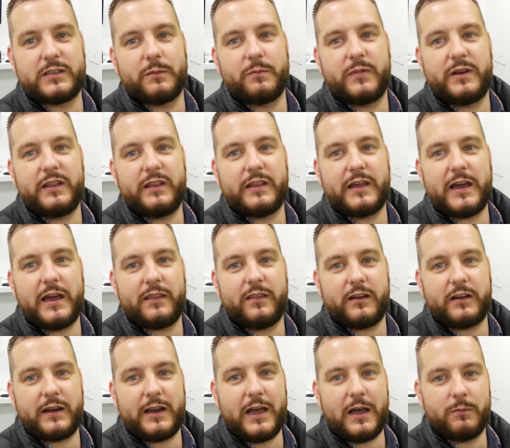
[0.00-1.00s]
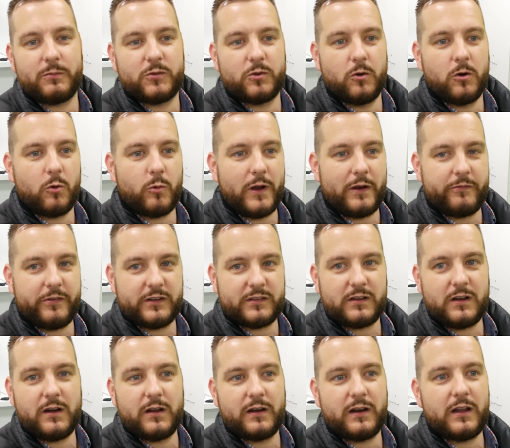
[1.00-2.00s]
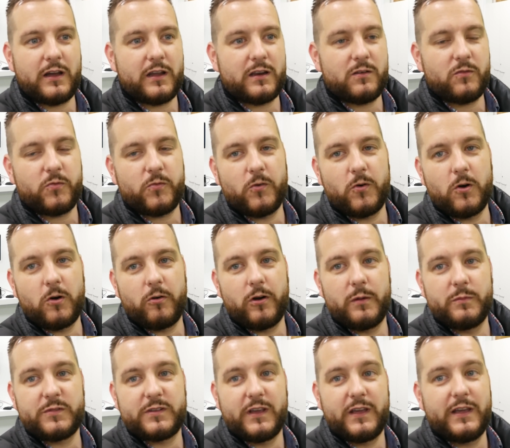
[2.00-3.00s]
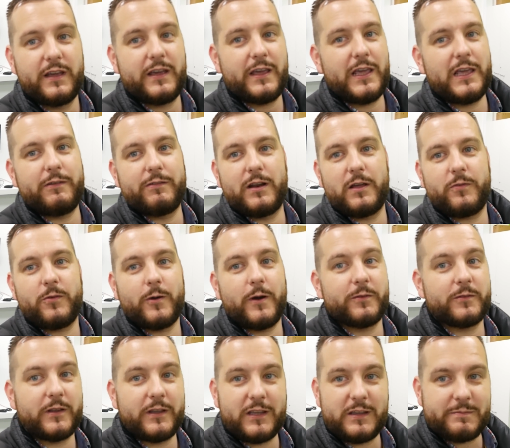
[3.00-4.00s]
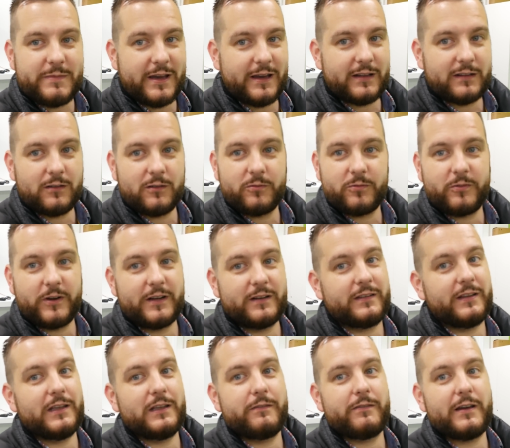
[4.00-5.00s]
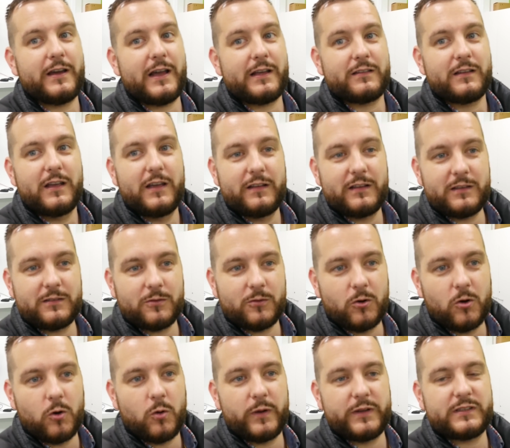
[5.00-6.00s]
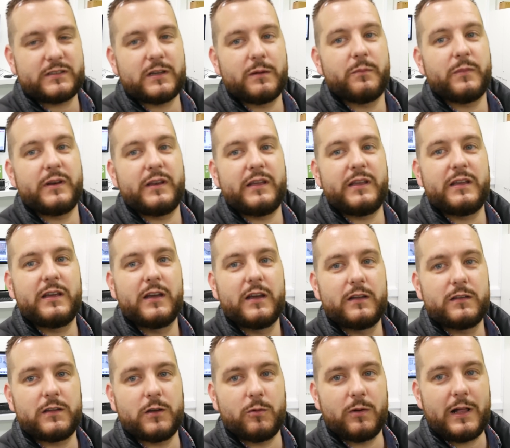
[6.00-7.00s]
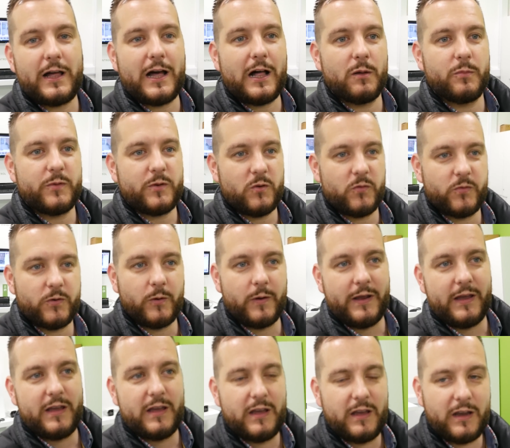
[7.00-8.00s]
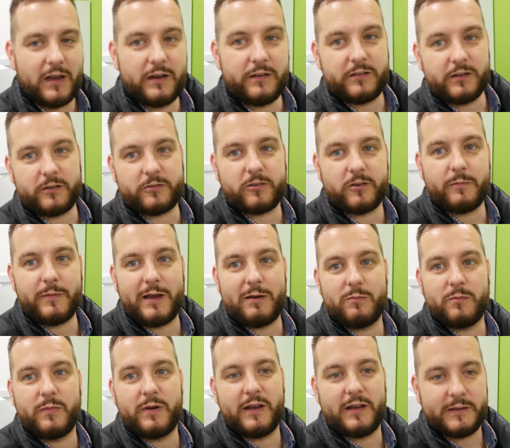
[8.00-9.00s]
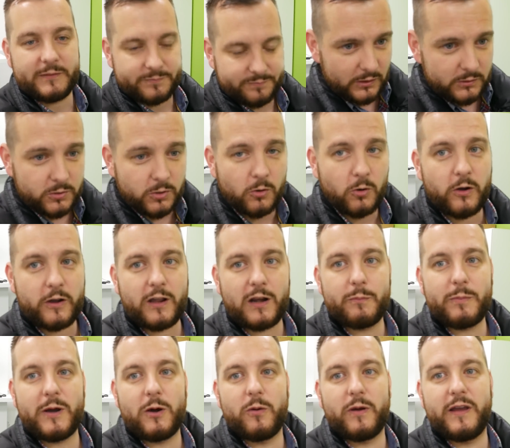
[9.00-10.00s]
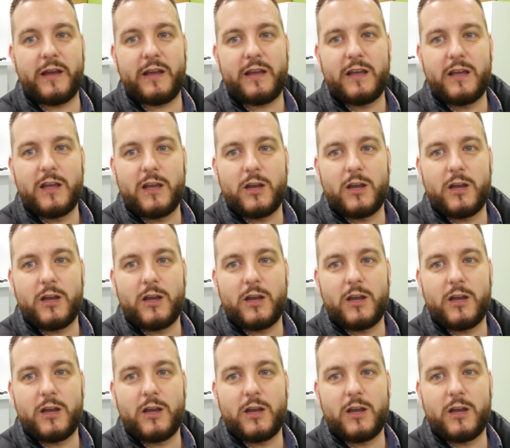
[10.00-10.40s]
somebody there that can help talk, whether it's online forums, even if you have to email or ring DVS, there's always somebody that will help you through it. And just remember, talking about it